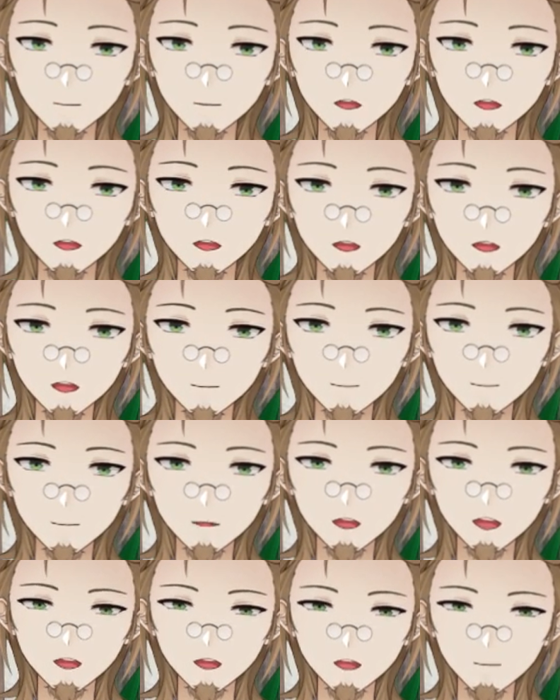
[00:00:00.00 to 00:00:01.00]
to like
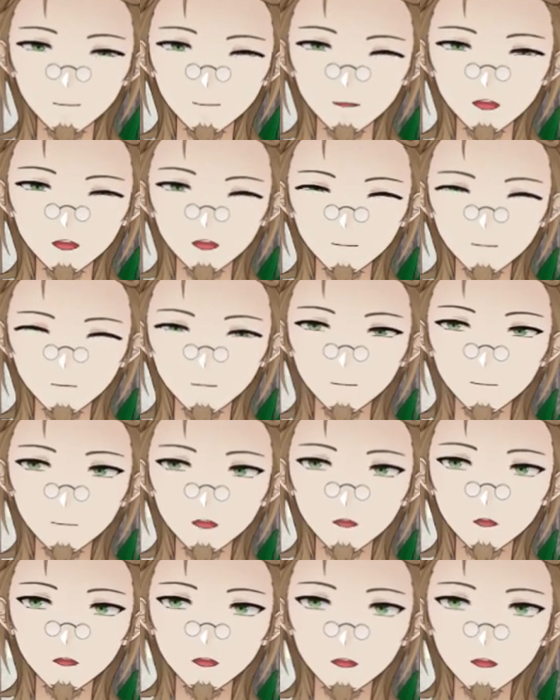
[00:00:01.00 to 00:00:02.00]
fully explain what was
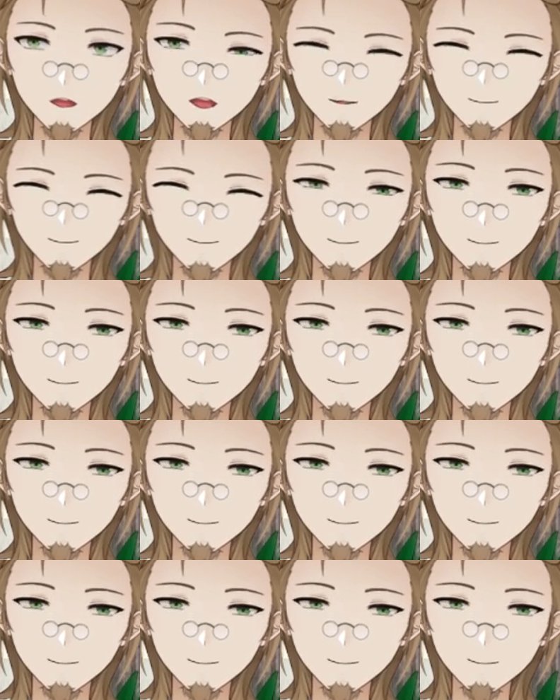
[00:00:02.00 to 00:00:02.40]
going on.